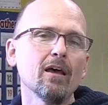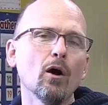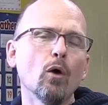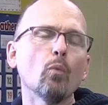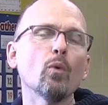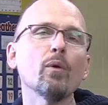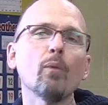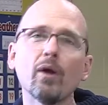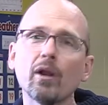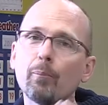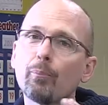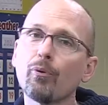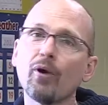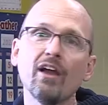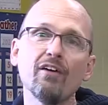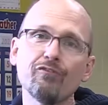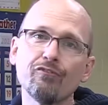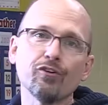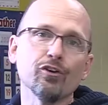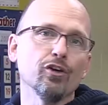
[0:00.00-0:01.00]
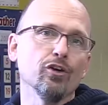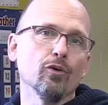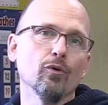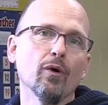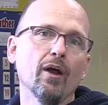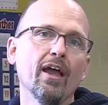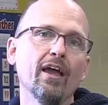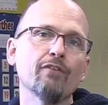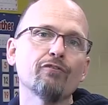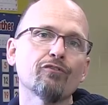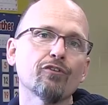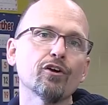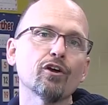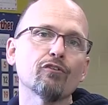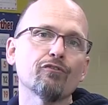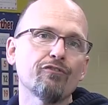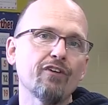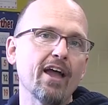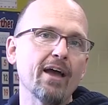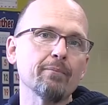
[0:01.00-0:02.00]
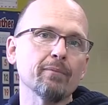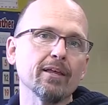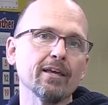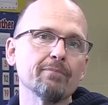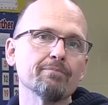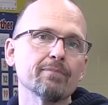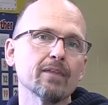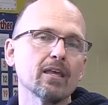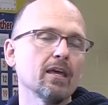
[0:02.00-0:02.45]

We want to pray for you and for your family.